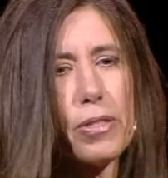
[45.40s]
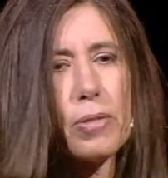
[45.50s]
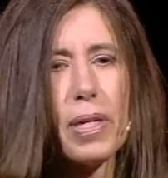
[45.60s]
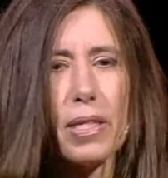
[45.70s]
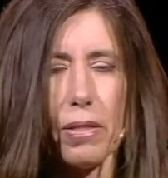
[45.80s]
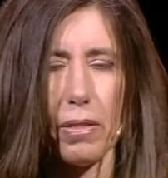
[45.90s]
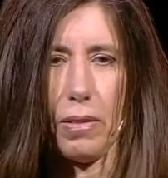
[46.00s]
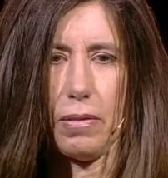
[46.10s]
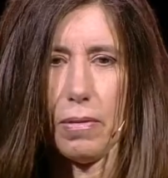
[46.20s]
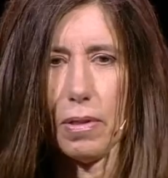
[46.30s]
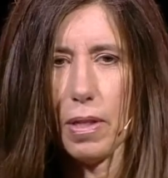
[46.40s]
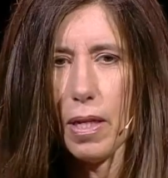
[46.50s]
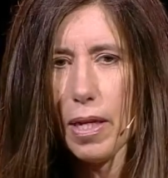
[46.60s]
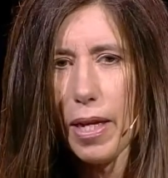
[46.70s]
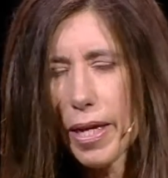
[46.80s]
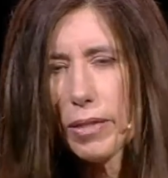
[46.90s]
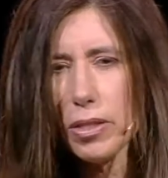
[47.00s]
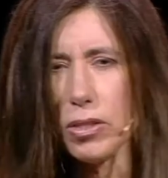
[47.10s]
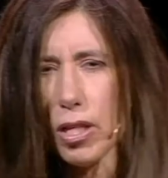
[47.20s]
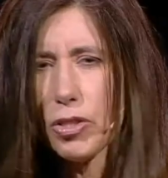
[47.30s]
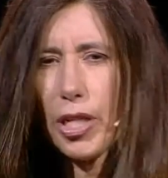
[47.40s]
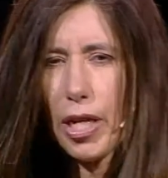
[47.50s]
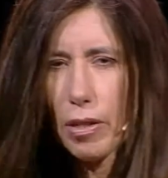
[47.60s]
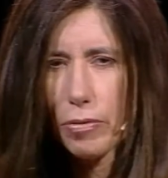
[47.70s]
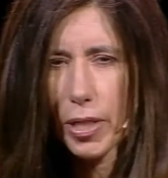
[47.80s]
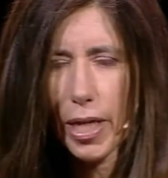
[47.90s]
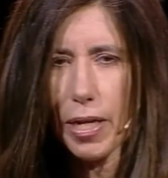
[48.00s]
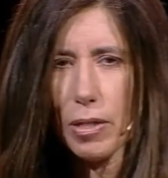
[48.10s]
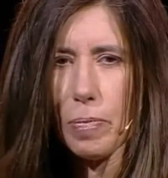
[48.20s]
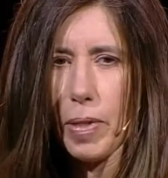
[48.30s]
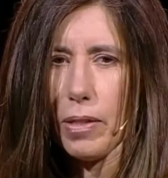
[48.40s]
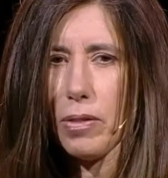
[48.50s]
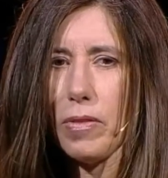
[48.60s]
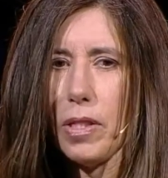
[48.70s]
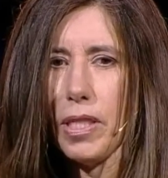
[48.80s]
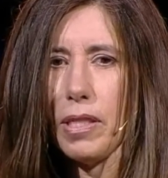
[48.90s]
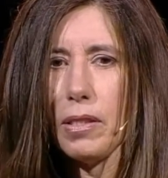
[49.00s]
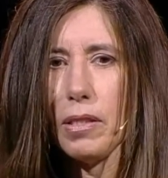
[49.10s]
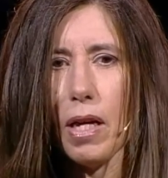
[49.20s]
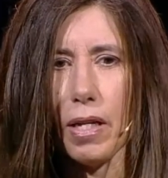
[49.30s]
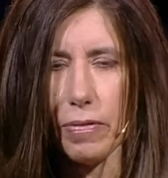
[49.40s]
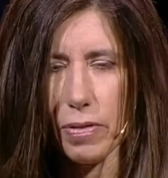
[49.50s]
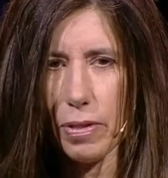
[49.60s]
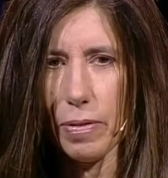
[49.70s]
medicine, and to touch every aspect of our daily lives.